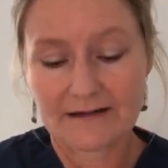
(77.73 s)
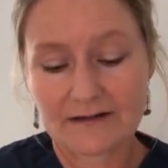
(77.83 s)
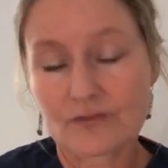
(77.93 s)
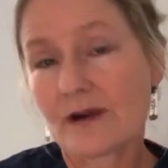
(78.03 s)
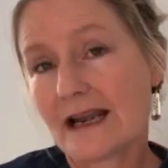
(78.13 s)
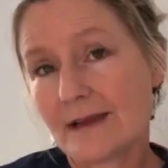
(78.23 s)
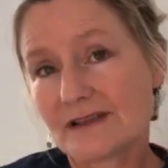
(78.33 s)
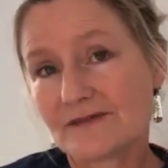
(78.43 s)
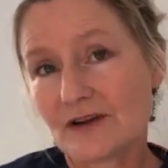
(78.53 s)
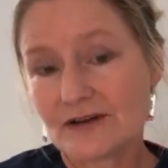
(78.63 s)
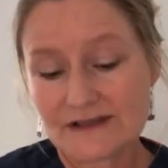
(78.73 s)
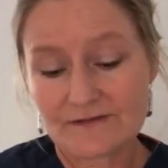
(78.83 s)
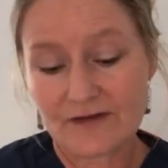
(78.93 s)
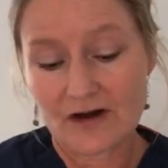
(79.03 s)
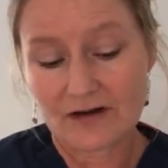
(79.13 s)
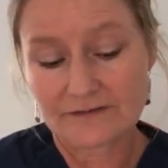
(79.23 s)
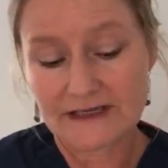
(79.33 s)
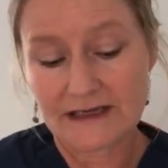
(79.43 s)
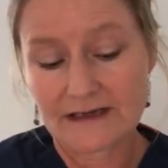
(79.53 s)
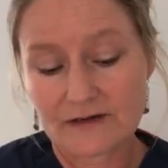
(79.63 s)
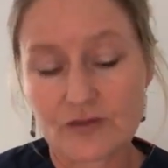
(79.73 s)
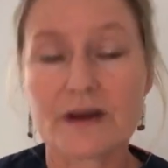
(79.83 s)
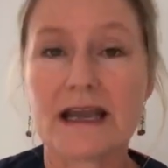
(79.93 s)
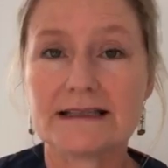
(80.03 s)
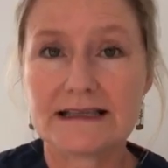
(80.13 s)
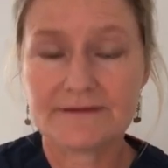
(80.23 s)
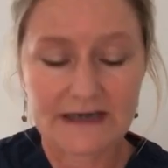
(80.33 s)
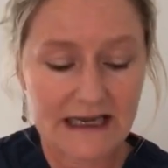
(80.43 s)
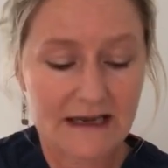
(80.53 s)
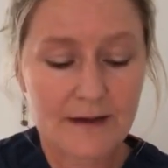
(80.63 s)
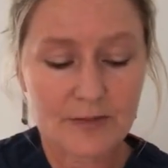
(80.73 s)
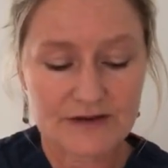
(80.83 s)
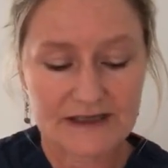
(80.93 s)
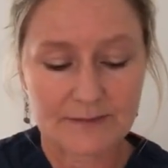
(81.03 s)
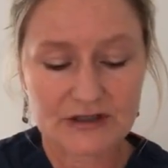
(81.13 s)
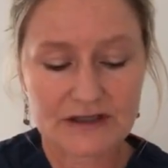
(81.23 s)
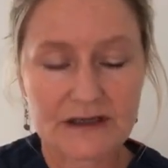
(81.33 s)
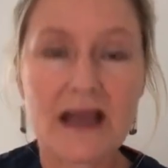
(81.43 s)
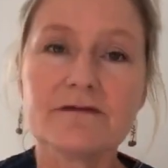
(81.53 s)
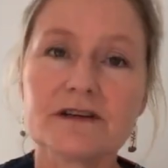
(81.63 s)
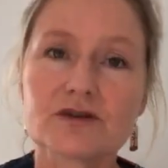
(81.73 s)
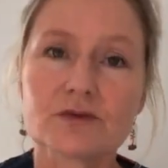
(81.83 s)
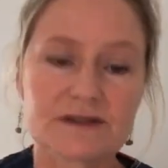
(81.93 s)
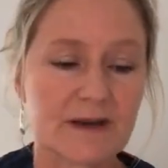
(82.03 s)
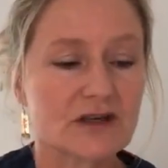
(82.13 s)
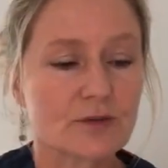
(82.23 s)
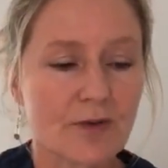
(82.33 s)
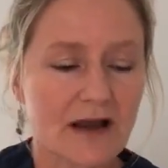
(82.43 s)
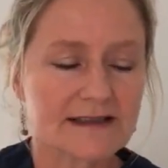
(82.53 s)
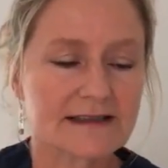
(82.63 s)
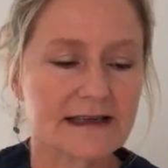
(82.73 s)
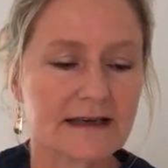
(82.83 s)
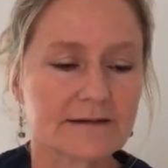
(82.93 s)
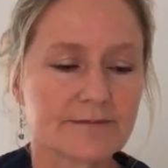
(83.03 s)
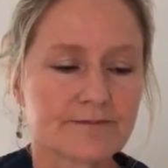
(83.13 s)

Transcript: The right hemisphere is involved in creativity, perception, and visual spatial processing.